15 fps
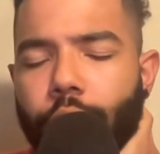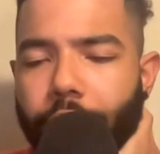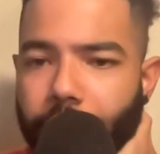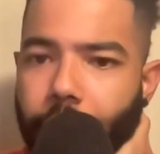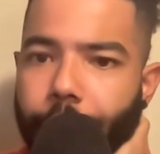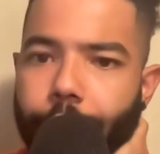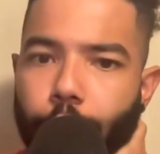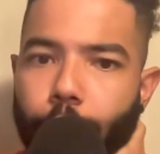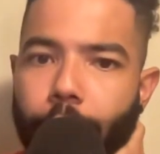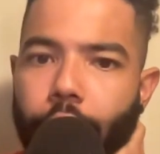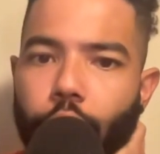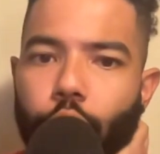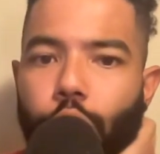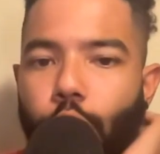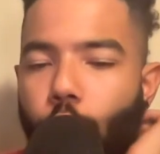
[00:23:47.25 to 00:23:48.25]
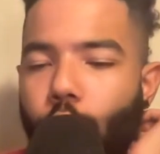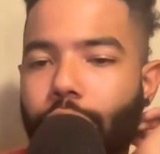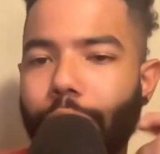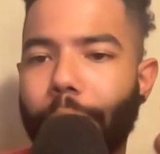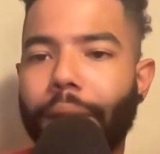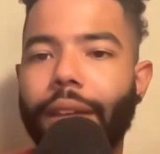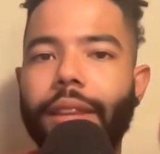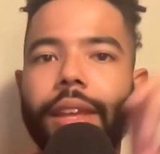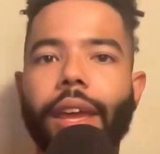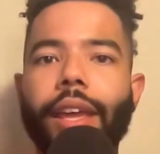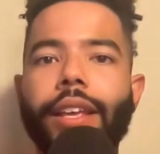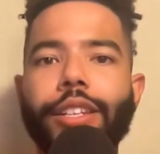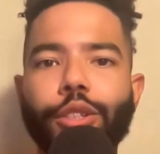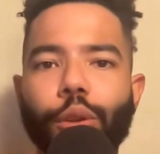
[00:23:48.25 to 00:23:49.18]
yeah, they'll be in New York to play the Yankees.